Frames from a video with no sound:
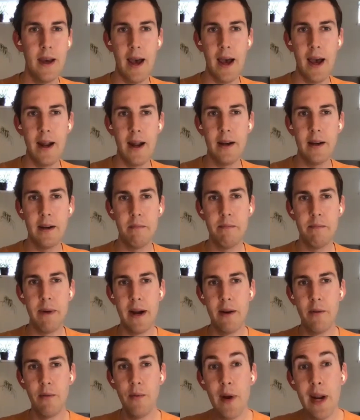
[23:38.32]
and
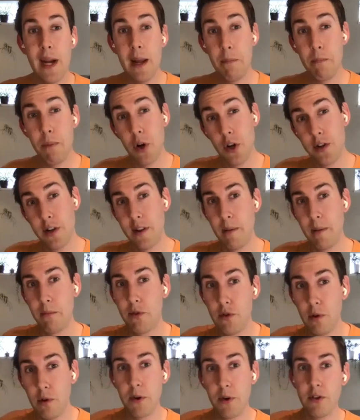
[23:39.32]
by really pushing them
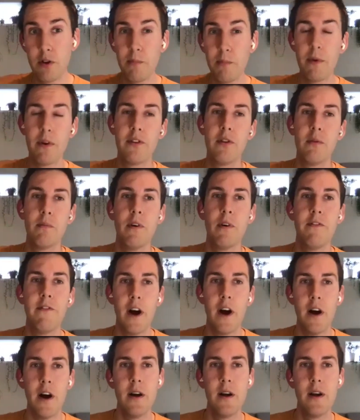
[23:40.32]
super, super, super
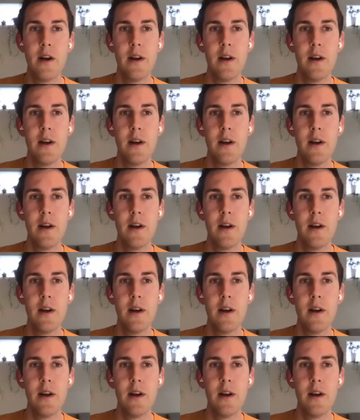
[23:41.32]
far,